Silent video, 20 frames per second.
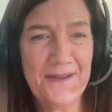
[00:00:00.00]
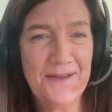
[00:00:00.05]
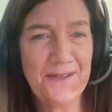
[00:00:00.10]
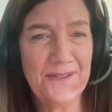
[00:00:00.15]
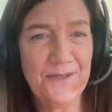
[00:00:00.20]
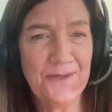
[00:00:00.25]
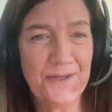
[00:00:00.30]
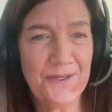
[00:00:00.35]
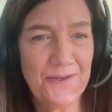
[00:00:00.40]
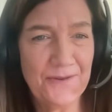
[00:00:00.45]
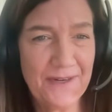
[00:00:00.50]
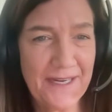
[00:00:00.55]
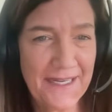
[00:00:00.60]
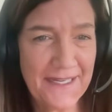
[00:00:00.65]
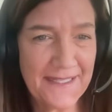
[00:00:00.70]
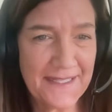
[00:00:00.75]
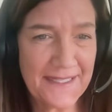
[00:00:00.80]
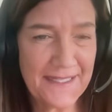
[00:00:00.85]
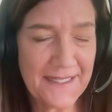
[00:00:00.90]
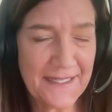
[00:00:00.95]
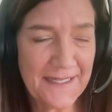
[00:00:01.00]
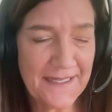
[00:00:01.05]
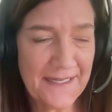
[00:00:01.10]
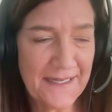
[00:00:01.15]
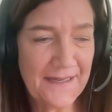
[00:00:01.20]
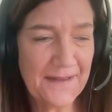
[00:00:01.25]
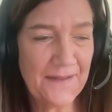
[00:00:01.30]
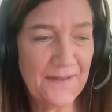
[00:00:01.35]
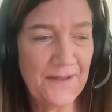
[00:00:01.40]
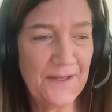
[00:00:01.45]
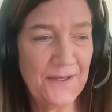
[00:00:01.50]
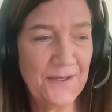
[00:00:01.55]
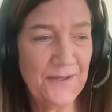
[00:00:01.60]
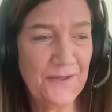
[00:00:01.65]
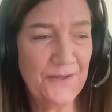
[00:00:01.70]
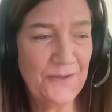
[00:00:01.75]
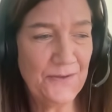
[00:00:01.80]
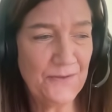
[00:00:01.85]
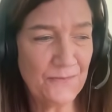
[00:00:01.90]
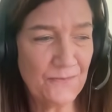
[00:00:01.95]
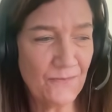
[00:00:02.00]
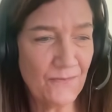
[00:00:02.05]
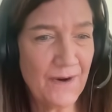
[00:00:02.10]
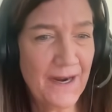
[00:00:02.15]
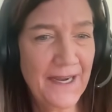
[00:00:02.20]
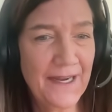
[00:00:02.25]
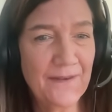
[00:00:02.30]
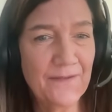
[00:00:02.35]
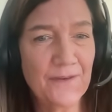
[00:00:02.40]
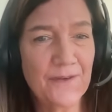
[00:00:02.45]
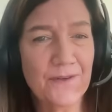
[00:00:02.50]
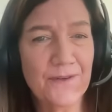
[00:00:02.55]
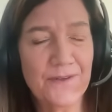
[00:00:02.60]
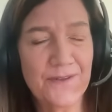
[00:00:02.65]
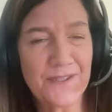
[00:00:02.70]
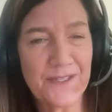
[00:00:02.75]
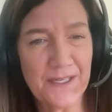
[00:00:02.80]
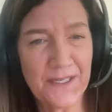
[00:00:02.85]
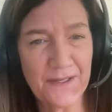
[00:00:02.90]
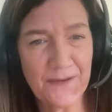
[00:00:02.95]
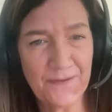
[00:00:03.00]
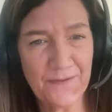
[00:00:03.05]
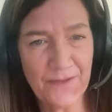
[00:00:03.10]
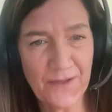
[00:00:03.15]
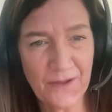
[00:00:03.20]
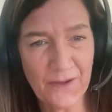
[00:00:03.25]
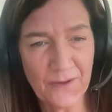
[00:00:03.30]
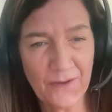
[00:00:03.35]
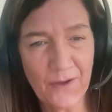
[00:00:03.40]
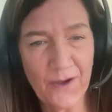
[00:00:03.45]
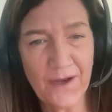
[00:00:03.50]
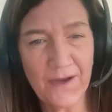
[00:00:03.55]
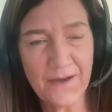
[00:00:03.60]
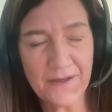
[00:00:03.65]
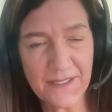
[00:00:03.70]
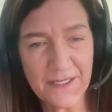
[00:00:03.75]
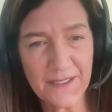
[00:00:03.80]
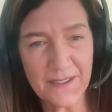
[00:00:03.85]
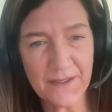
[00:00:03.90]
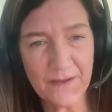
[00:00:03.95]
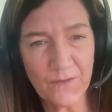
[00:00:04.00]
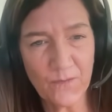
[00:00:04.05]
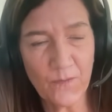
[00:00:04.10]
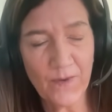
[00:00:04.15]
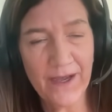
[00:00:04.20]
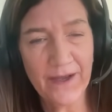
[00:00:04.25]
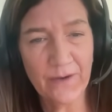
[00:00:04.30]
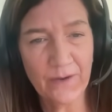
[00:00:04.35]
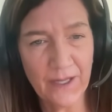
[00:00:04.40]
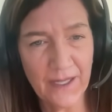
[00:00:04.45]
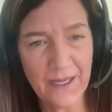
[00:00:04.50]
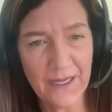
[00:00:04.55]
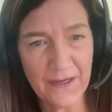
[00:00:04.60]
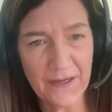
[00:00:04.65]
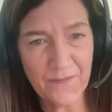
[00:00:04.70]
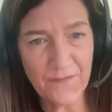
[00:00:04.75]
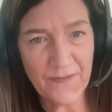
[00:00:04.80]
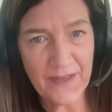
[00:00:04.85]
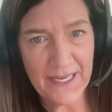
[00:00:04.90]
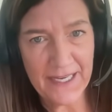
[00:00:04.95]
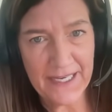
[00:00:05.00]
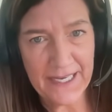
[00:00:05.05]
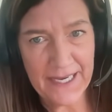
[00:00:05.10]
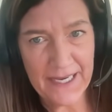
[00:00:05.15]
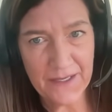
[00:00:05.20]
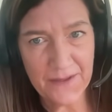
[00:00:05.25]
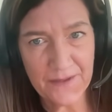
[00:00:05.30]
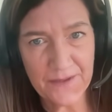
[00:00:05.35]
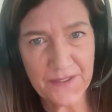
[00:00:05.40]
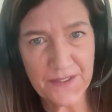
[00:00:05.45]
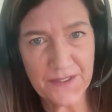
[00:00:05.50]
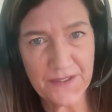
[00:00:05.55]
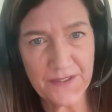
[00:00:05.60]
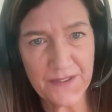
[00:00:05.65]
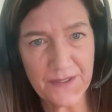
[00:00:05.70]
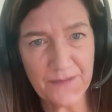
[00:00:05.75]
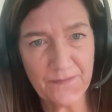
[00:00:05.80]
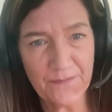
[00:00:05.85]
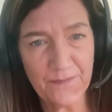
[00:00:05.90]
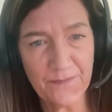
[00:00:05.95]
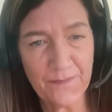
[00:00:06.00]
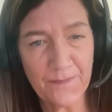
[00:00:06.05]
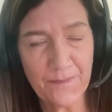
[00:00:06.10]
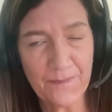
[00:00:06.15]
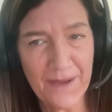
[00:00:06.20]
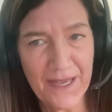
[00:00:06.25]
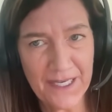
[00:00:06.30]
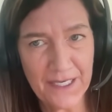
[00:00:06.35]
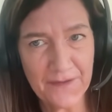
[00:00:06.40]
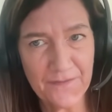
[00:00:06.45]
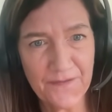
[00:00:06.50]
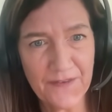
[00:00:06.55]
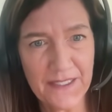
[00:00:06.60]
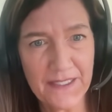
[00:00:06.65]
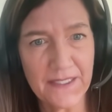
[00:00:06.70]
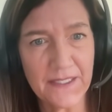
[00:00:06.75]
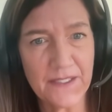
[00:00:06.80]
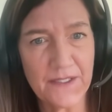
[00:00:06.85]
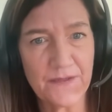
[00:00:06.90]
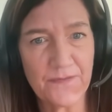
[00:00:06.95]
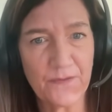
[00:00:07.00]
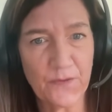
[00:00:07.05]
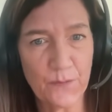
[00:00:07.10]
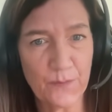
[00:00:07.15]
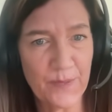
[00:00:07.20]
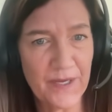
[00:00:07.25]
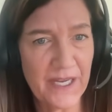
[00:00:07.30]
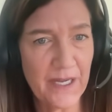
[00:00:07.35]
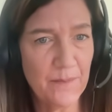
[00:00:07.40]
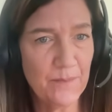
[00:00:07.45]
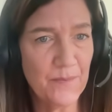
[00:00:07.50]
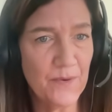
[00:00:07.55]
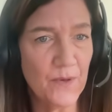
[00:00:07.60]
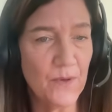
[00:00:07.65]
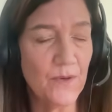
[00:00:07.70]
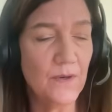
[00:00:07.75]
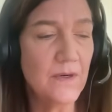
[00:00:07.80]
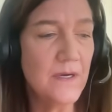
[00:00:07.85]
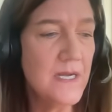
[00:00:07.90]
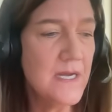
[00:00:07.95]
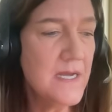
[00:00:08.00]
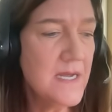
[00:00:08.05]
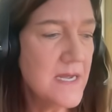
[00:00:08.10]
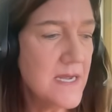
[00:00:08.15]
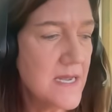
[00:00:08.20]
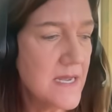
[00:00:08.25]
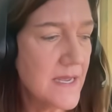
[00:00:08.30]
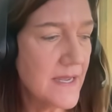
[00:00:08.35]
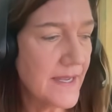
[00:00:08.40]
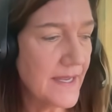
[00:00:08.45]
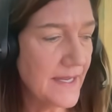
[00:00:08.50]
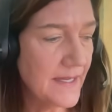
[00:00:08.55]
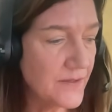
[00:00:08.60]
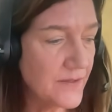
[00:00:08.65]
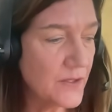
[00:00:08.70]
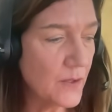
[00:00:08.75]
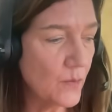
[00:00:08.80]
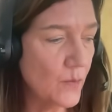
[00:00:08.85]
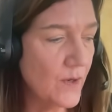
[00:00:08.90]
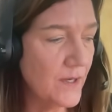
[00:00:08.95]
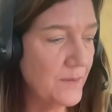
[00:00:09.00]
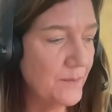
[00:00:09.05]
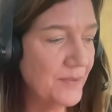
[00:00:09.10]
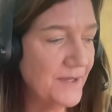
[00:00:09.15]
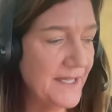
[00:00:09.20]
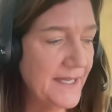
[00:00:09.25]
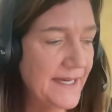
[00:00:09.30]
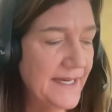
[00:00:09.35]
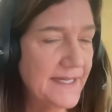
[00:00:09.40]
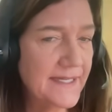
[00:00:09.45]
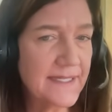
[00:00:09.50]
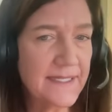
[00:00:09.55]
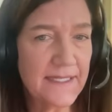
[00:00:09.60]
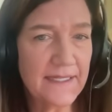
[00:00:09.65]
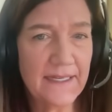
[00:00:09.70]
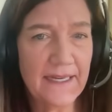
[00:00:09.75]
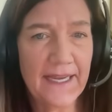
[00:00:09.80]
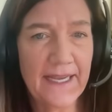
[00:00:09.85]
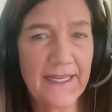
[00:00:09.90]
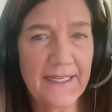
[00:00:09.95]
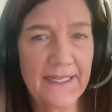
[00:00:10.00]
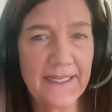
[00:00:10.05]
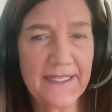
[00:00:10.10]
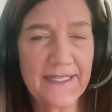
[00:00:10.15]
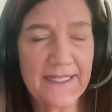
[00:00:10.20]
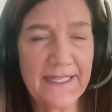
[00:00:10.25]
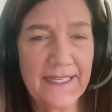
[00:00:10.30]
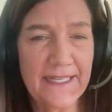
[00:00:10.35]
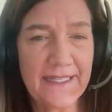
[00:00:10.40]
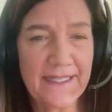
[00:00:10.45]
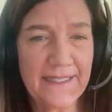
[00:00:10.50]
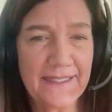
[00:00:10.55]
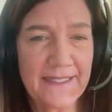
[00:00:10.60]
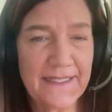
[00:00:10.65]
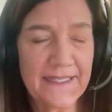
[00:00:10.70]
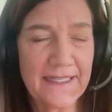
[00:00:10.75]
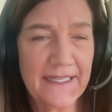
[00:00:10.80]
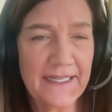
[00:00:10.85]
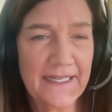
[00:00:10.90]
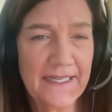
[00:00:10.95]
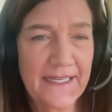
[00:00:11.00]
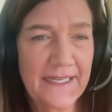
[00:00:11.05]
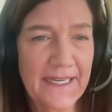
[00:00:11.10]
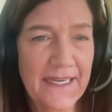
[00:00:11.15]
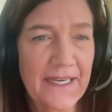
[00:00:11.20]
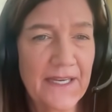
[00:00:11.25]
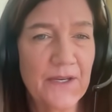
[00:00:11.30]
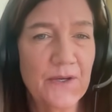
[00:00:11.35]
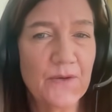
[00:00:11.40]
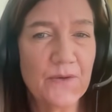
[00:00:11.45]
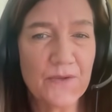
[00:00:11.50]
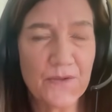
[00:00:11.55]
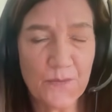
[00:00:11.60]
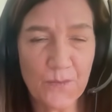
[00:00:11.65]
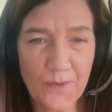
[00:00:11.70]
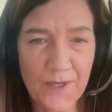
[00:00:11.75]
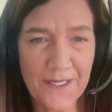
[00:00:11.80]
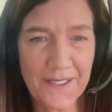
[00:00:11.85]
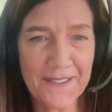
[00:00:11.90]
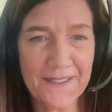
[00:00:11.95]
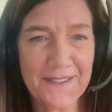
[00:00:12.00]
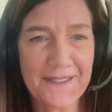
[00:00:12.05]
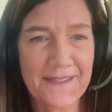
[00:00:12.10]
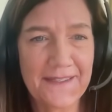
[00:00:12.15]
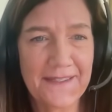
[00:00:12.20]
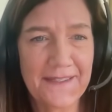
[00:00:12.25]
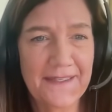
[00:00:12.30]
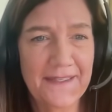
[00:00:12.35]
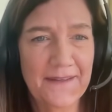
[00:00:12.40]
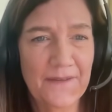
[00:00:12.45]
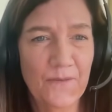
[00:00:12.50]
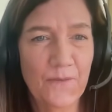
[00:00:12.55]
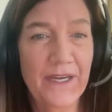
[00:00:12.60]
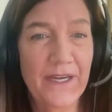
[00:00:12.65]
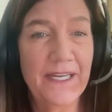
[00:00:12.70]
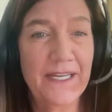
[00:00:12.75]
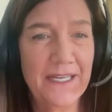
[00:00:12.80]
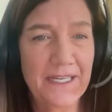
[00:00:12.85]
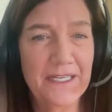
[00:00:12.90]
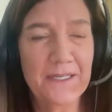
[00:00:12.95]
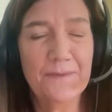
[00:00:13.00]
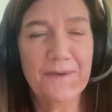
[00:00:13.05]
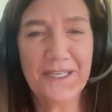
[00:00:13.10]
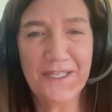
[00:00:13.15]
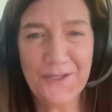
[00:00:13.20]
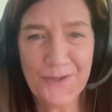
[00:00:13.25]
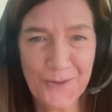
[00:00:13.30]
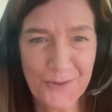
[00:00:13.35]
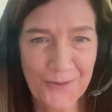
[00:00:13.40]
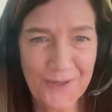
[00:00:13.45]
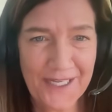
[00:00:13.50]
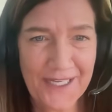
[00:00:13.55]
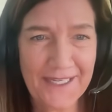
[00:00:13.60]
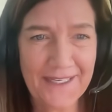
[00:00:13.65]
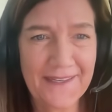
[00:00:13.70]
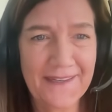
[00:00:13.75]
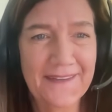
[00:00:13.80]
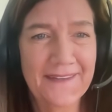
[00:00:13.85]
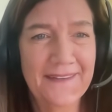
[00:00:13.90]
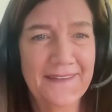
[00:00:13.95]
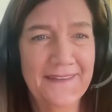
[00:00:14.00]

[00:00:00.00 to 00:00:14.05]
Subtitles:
to address the drivers of the loss of wildlife and ecosystem benefits for people into one place. And it says, here's what we need to be doing,